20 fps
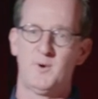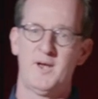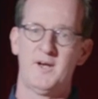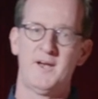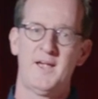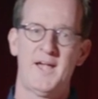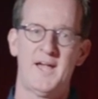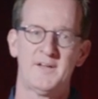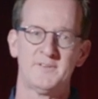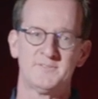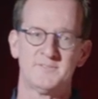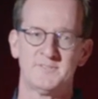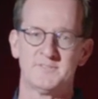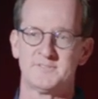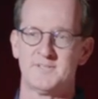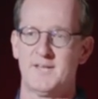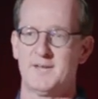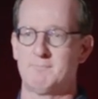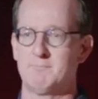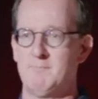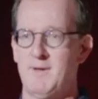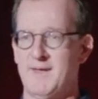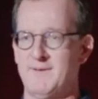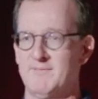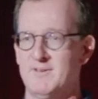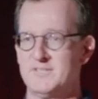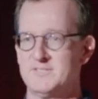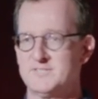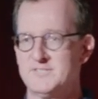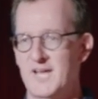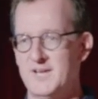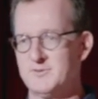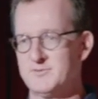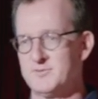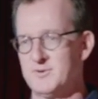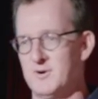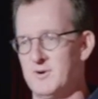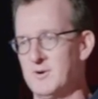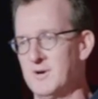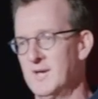warehouses like Maven
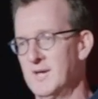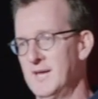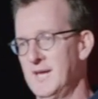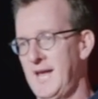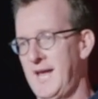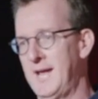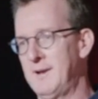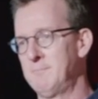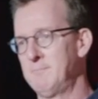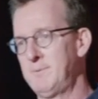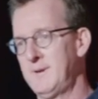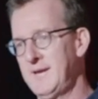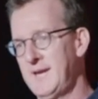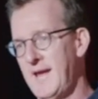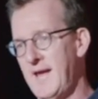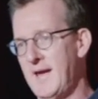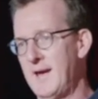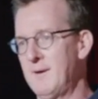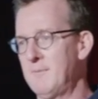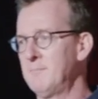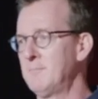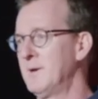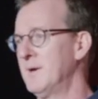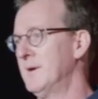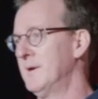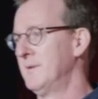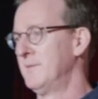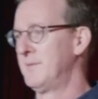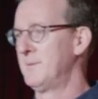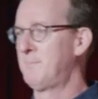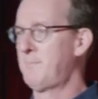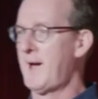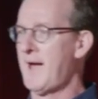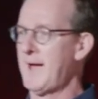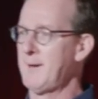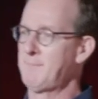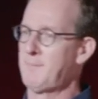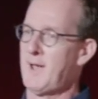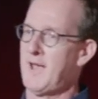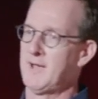Central, N P M, the
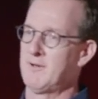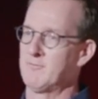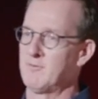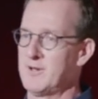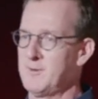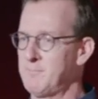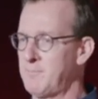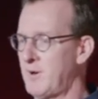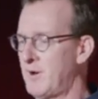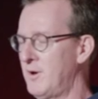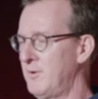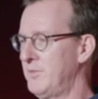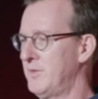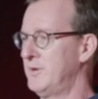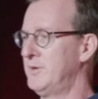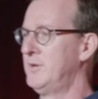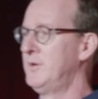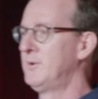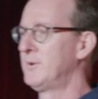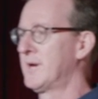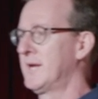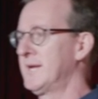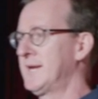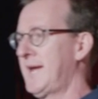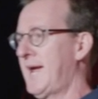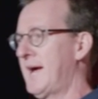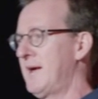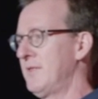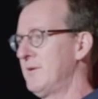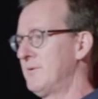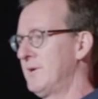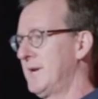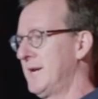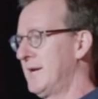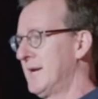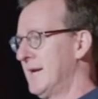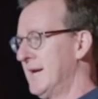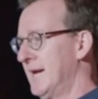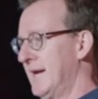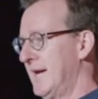PyPy repo, the NuGet
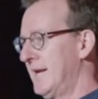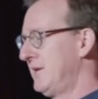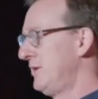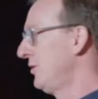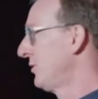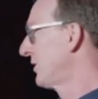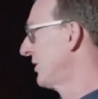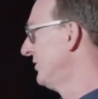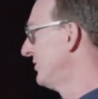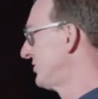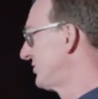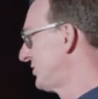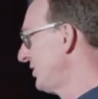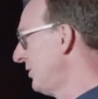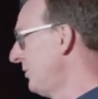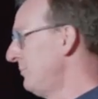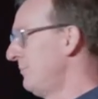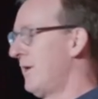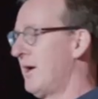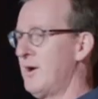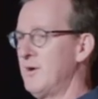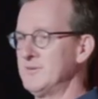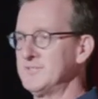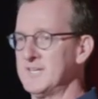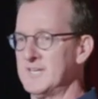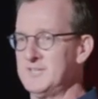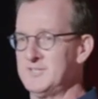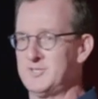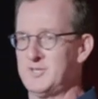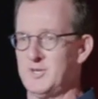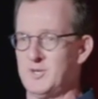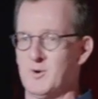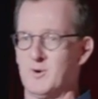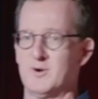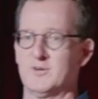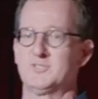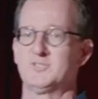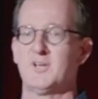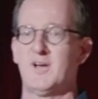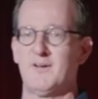Gallery, and you consume those into
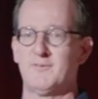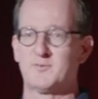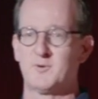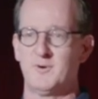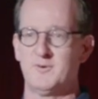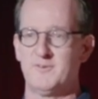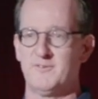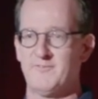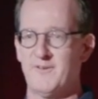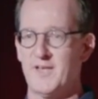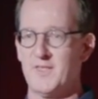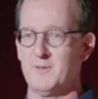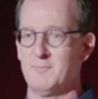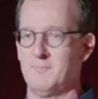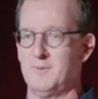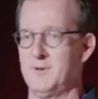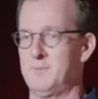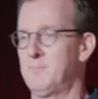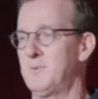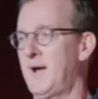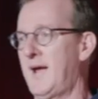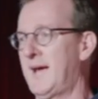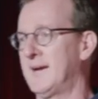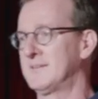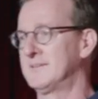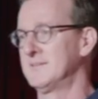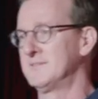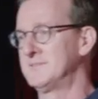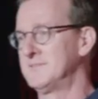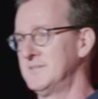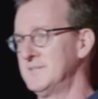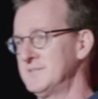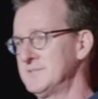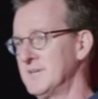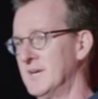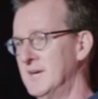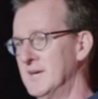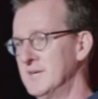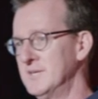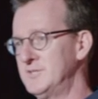your software development
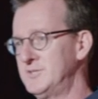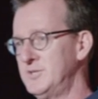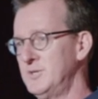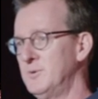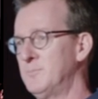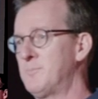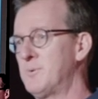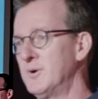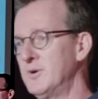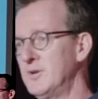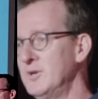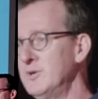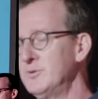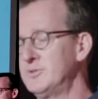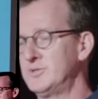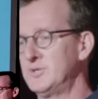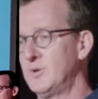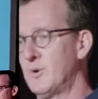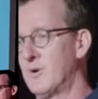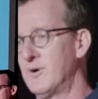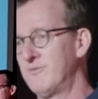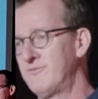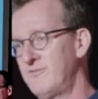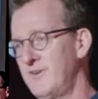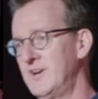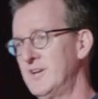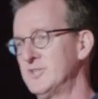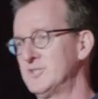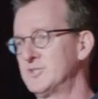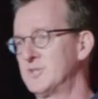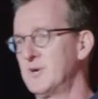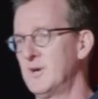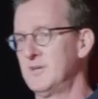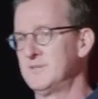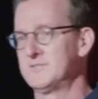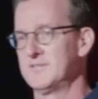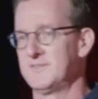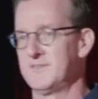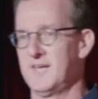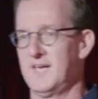practices to produce your finished
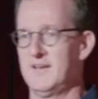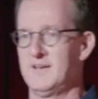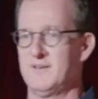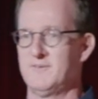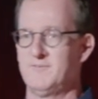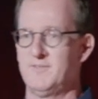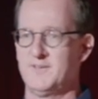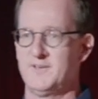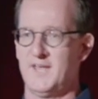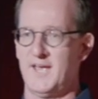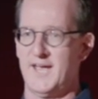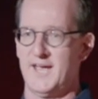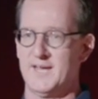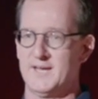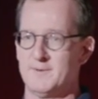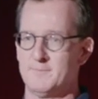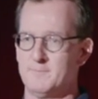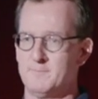goods at the end of the day.